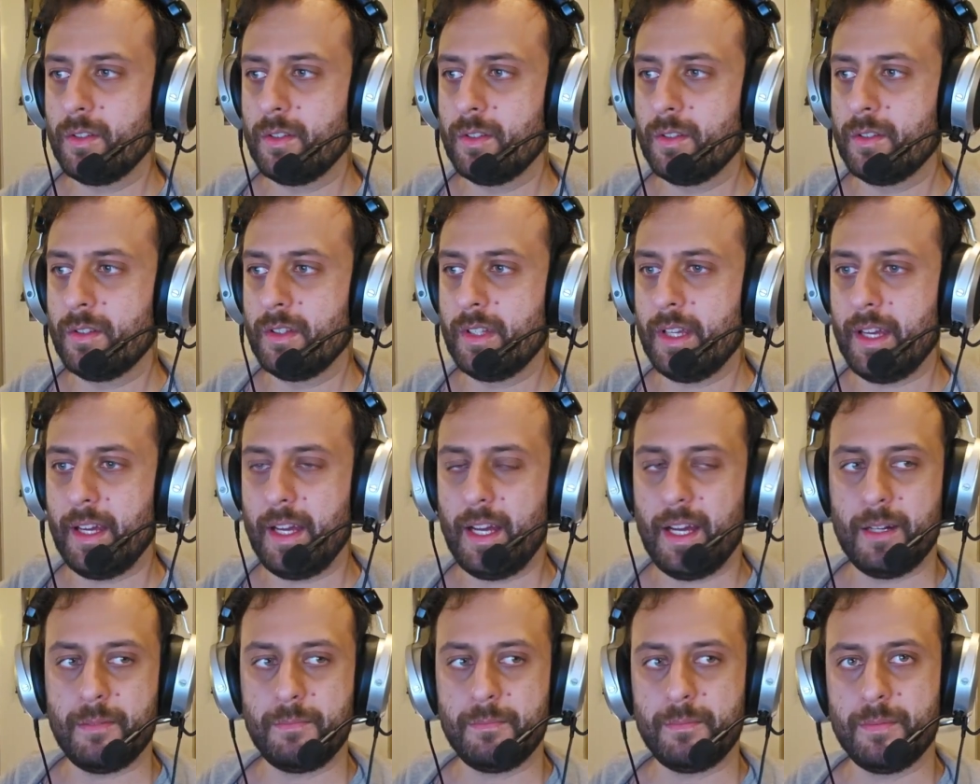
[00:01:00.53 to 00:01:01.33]
The
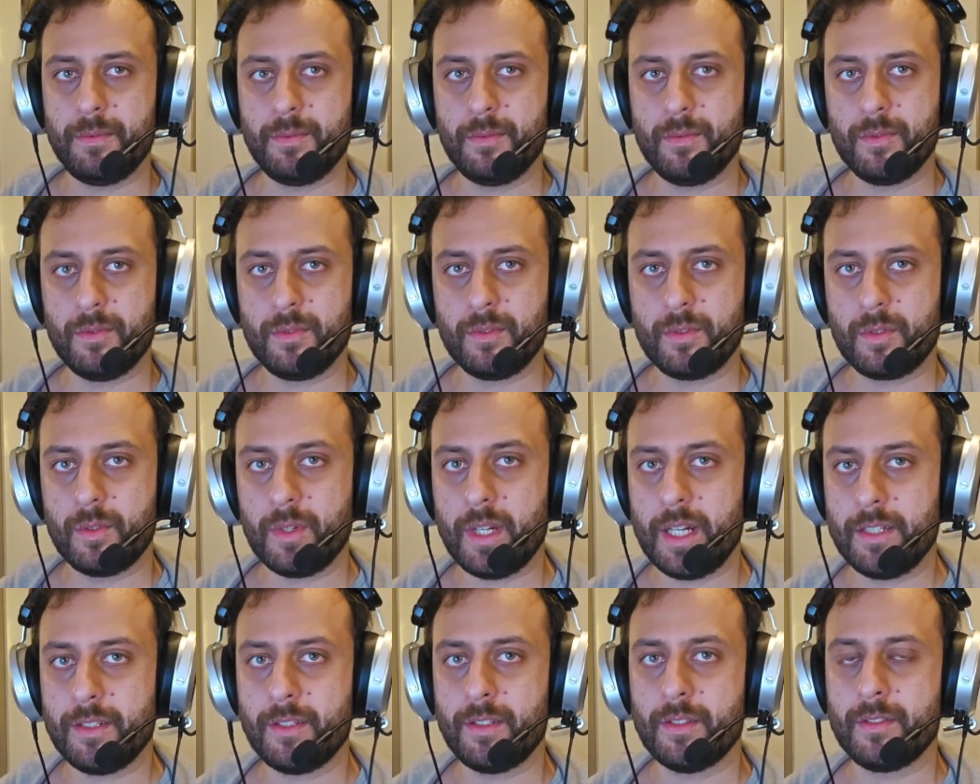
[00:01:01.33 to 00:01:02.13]
app
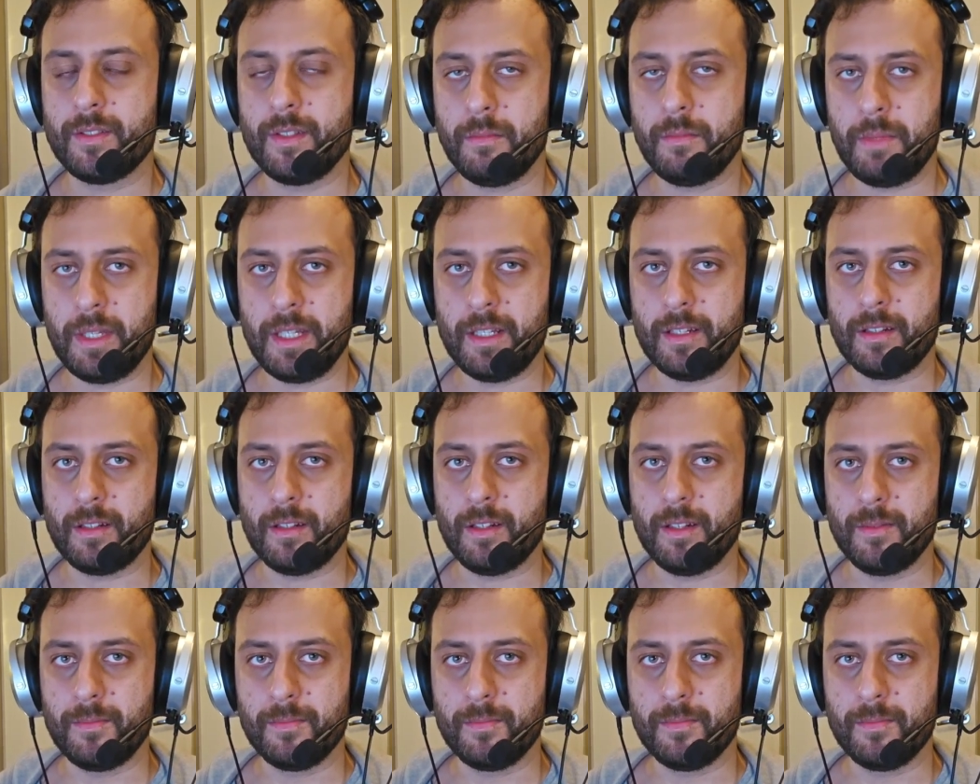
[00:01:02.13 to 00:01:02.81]
crashes immediately.